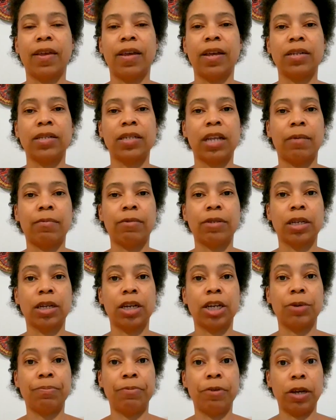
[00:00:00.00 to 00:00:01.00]
things that was
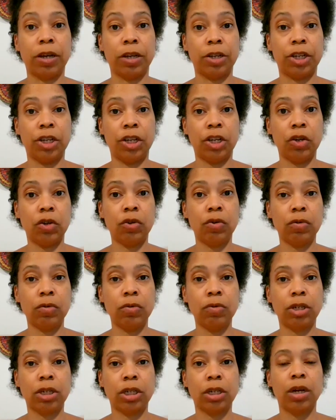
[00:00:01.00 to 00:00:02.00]
a
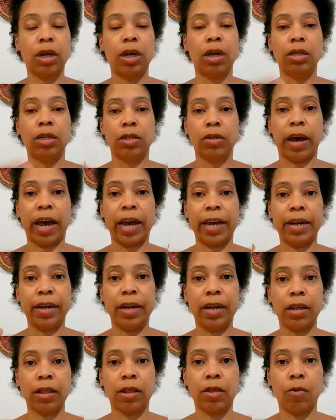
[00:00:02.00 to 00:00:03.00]
huge, so I
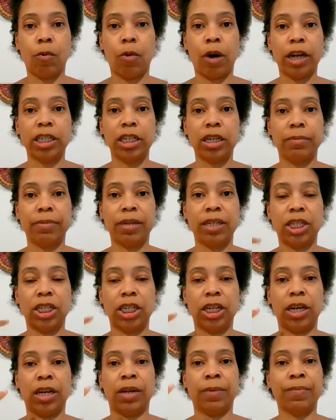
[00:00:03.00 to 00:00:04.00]
needed the washing
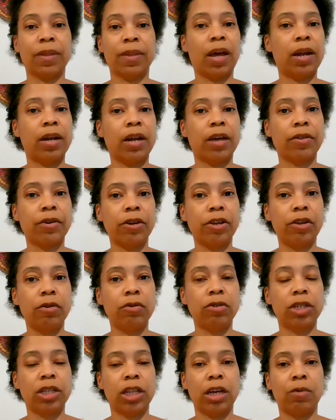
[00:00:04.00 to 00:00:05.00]
machine. Another
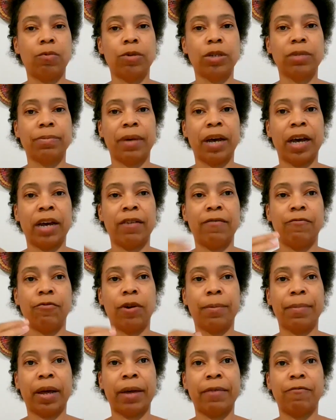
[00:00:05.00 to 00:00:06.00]
huge thing was
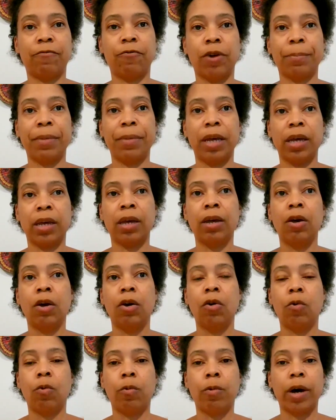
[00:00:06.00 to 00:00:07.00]
for me
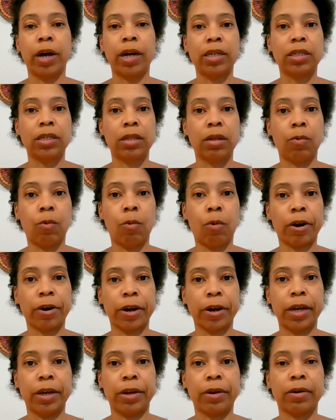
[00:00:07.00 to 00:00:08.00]
was the
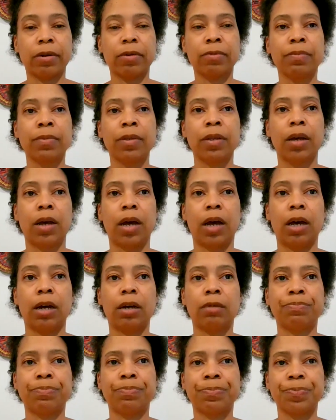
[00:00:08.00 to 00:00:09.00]
water heater.
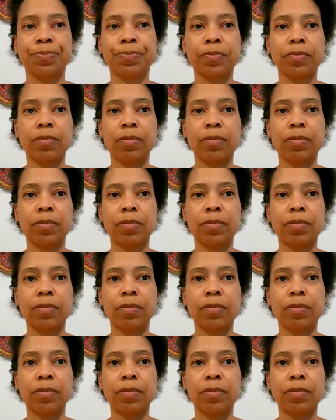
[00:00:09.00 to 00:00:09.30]
Um,